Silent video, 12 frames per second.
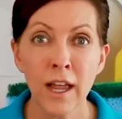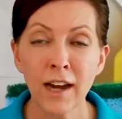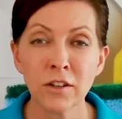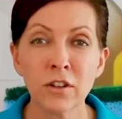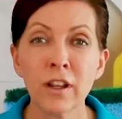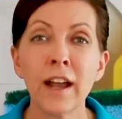
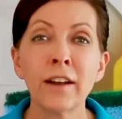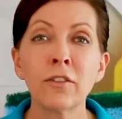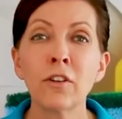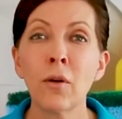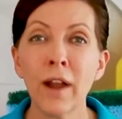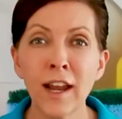Actually, I
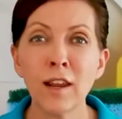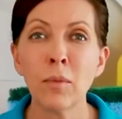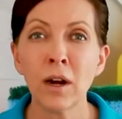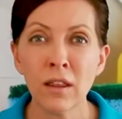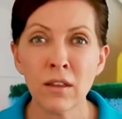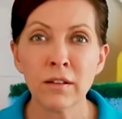don't know
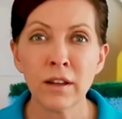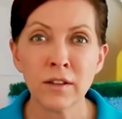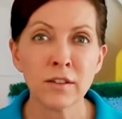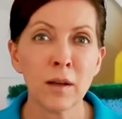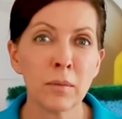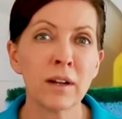anybody that
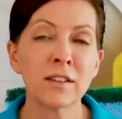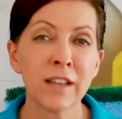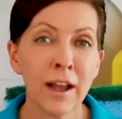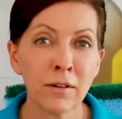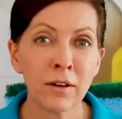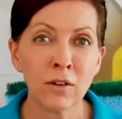does that, but it
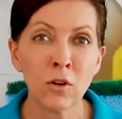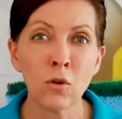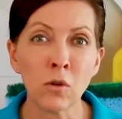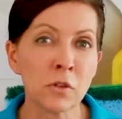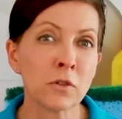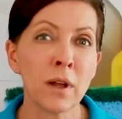sounded
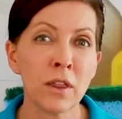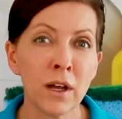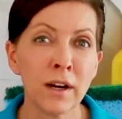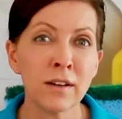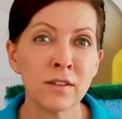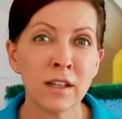cool, so I
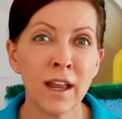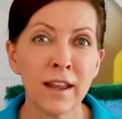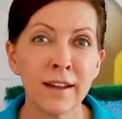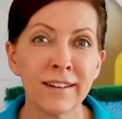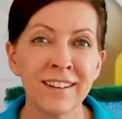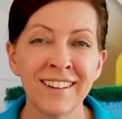thought I'd
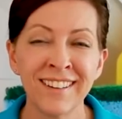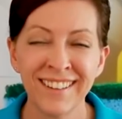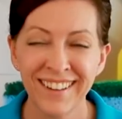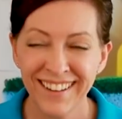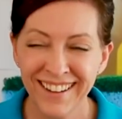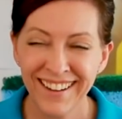say
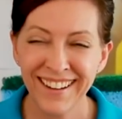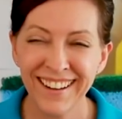it.